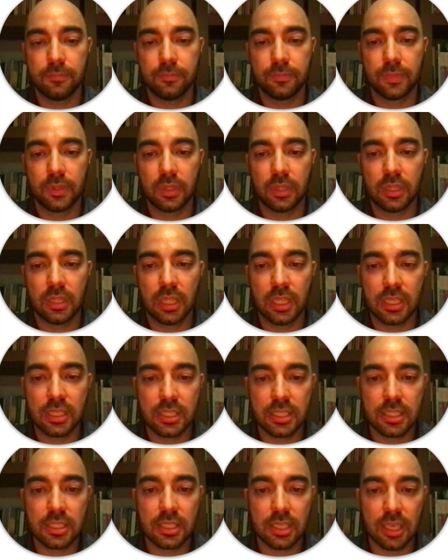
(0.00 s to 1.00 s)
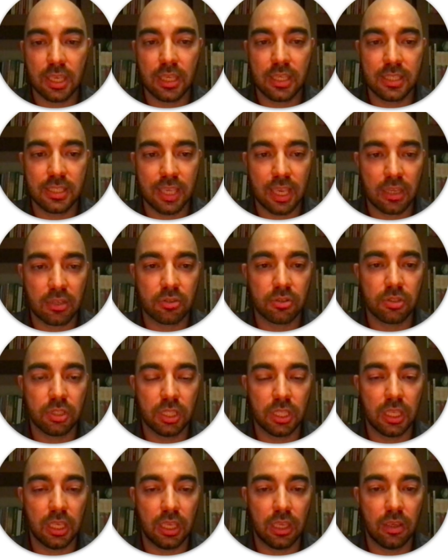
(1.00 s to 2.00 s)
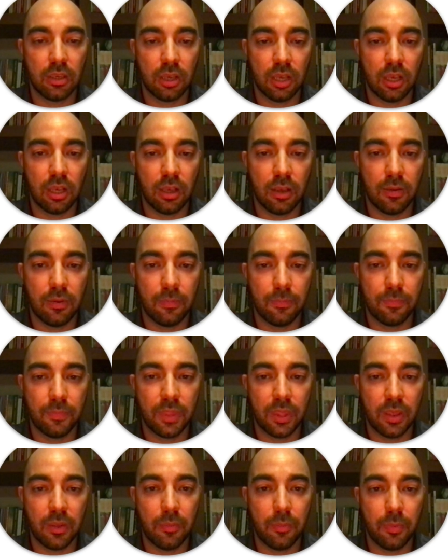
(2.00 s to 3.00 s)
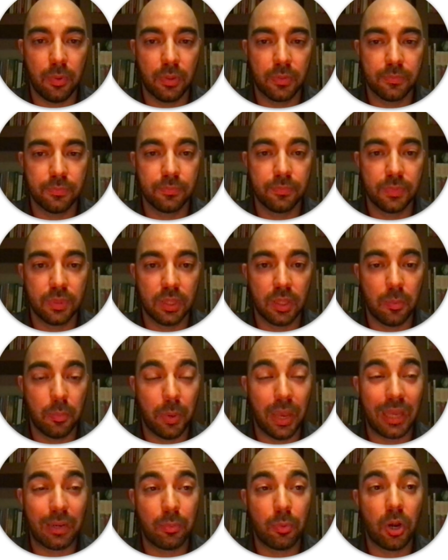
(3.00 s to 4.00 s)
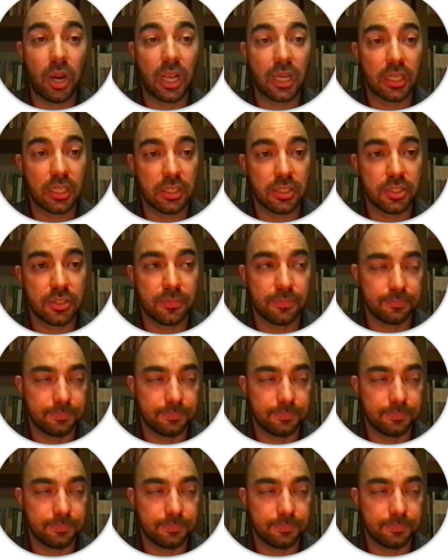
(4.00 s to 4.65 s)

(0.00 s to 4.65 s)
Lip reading: This is actually a bad practice